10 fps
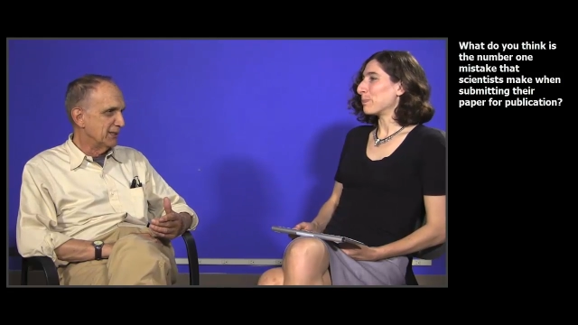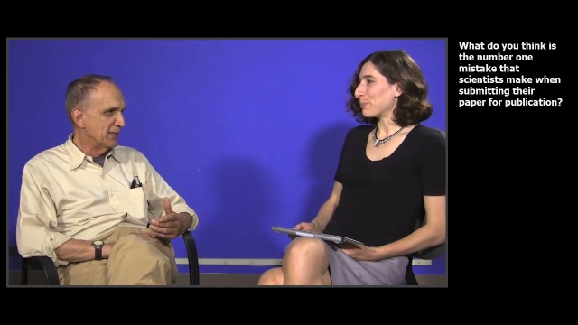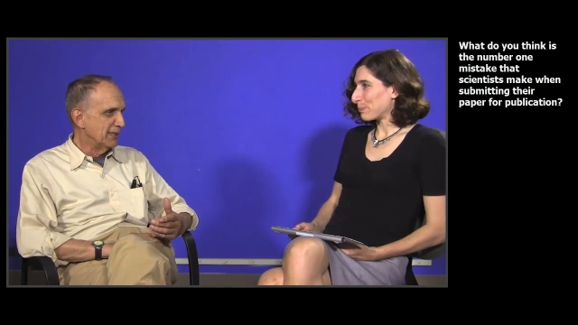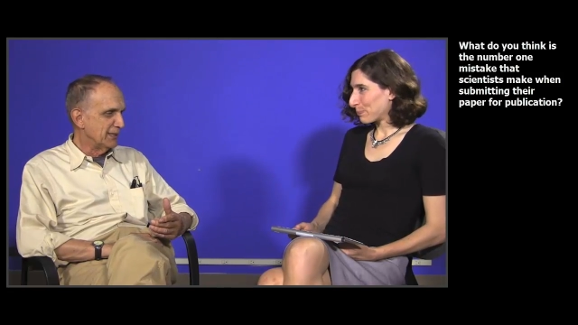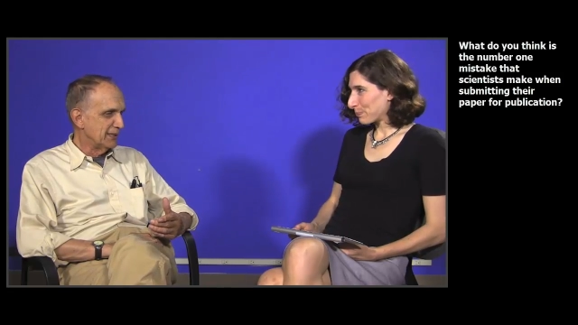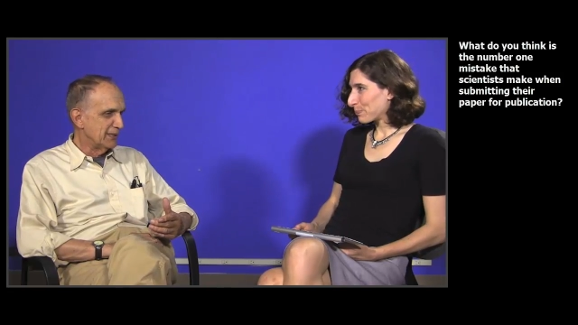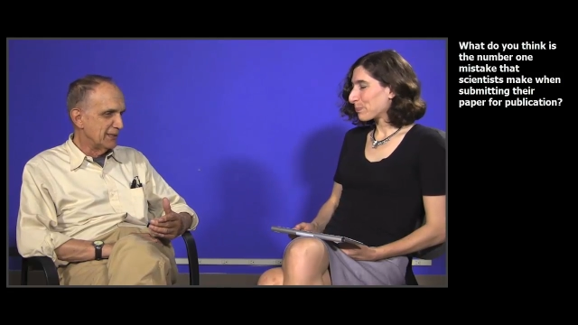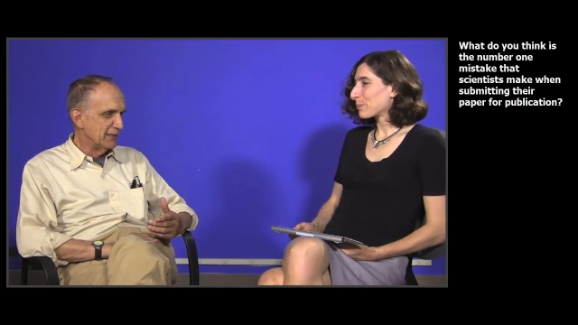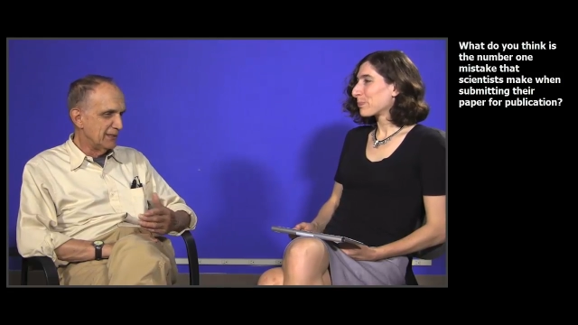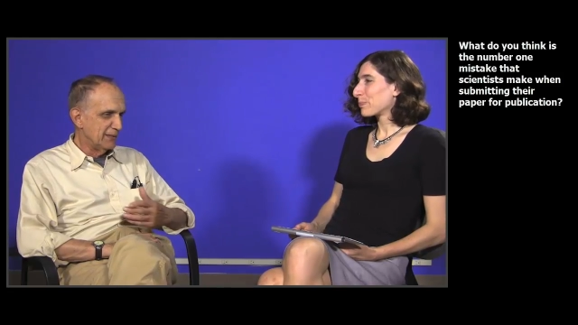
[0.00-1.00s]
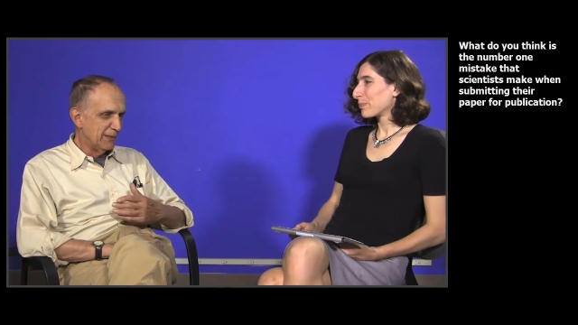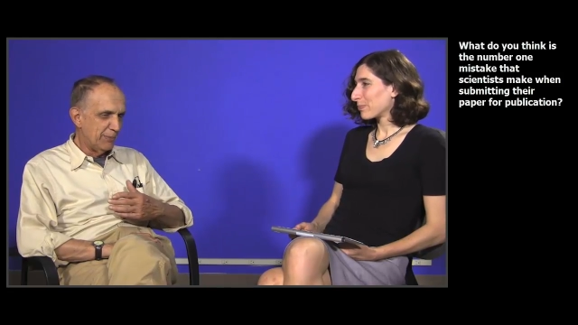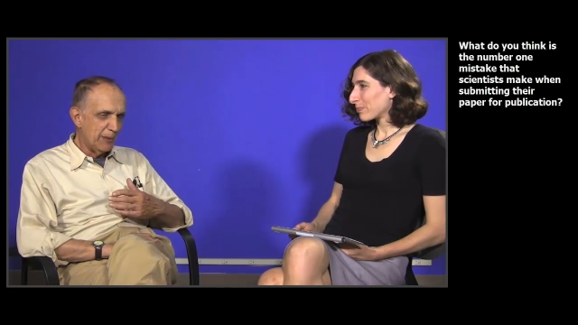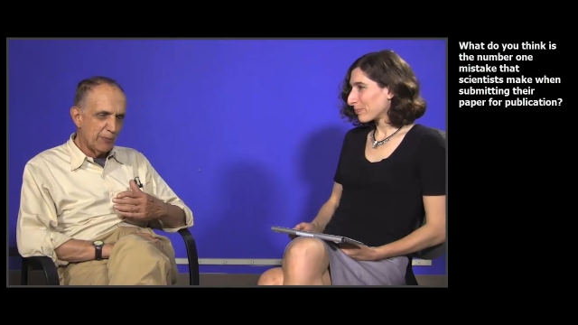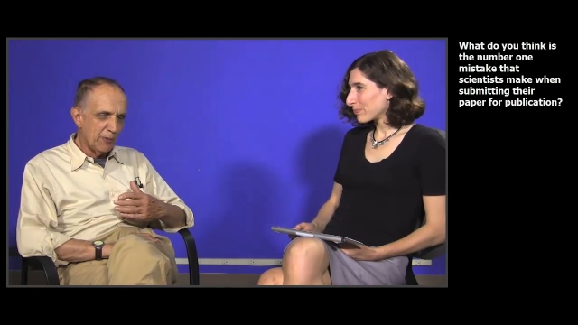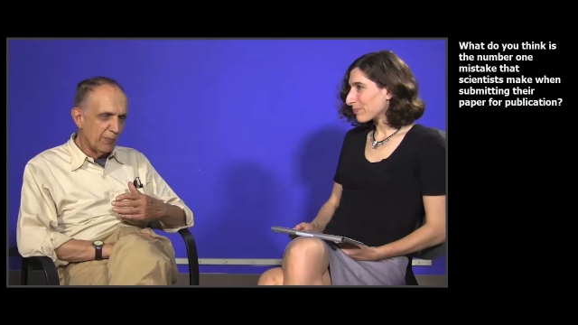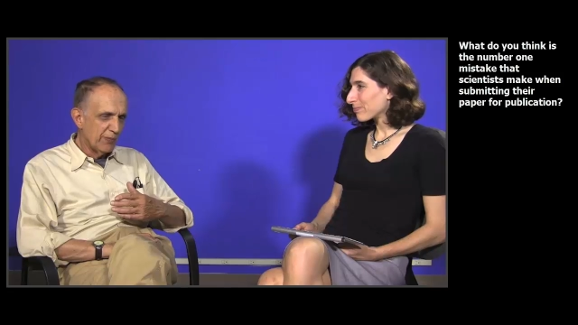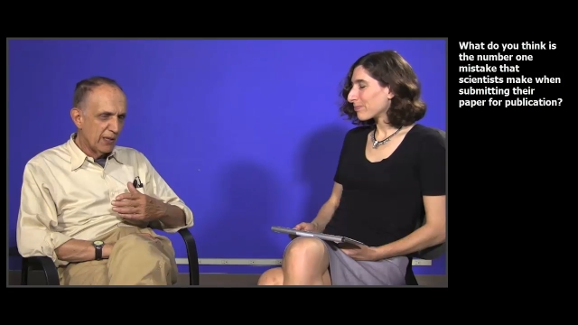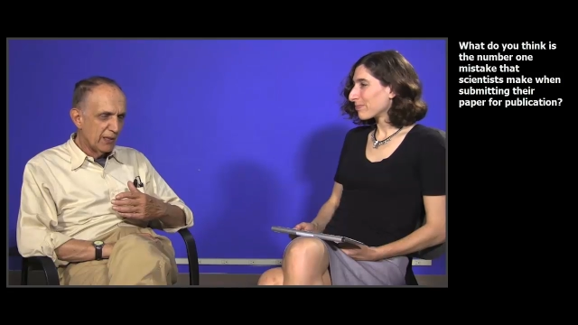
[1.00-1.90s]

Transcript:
Speaker 1: Mm -hmm. And the people